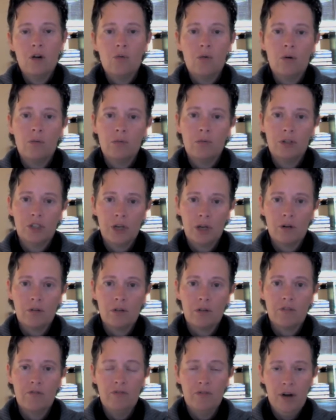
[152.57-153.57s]
What we
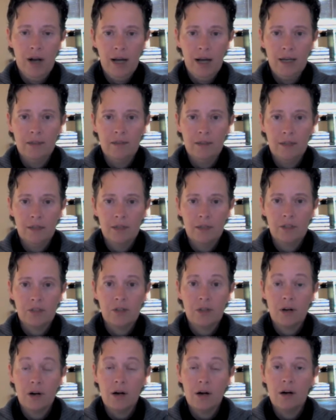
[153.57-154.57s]
generally find is
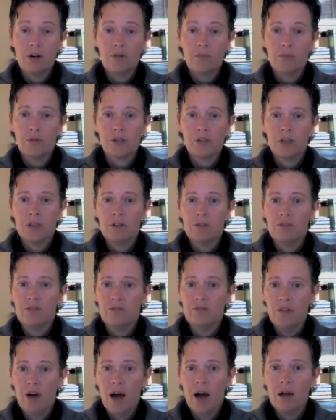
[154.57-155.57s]
that 100% of the
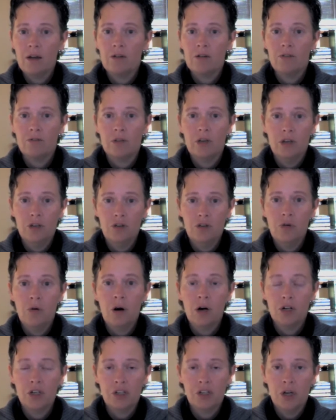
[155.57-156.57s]
value that you
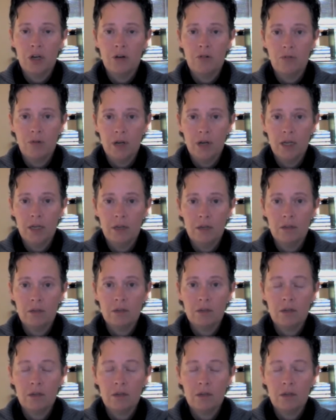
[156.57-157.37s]
are generating